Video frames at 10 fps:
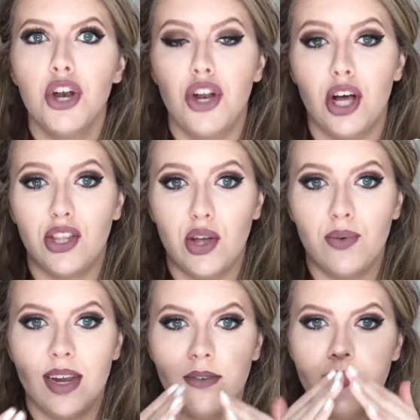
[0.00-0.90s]
not so
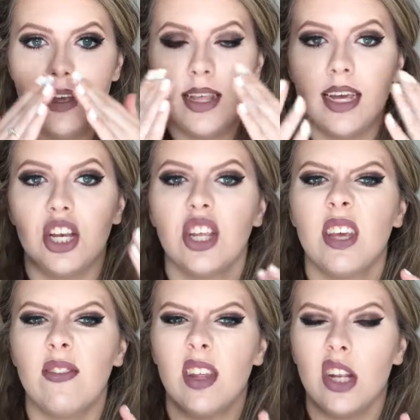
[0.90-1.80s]
dead feeling. It just
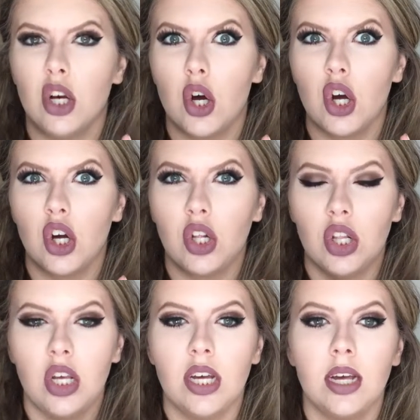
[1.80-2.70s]
gives it a darker
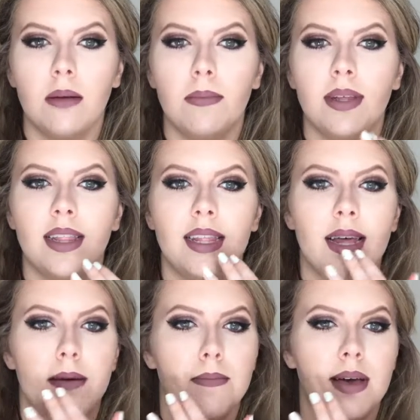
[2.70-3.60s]
look, but then
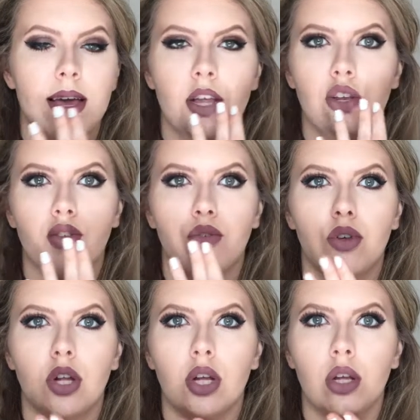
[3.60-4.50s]
that matte is just
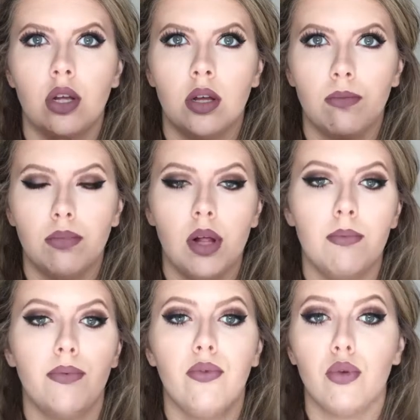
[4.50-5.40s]
gonna
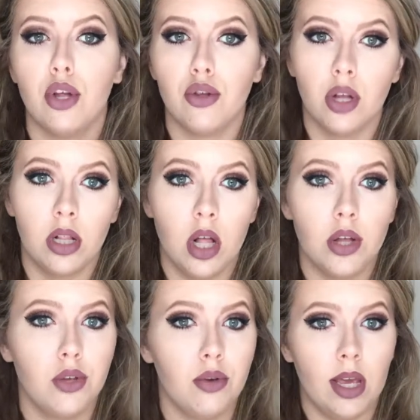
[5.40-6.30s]
plump. If you want to use a
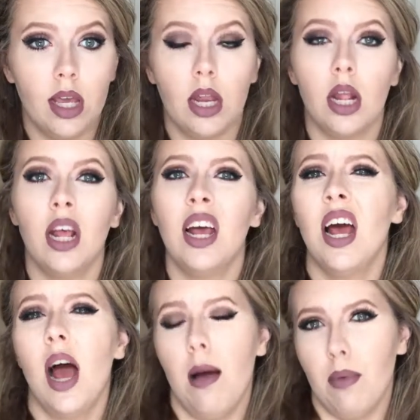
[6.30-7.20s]
gloss, you can.
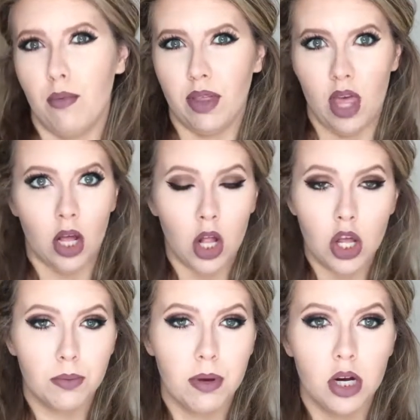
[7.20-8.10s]
I'm not really a
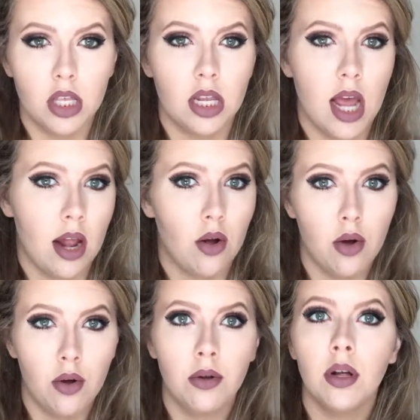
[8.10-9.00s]
gloss person at
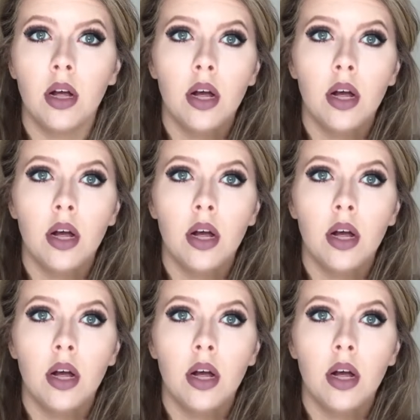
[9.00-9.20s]
all,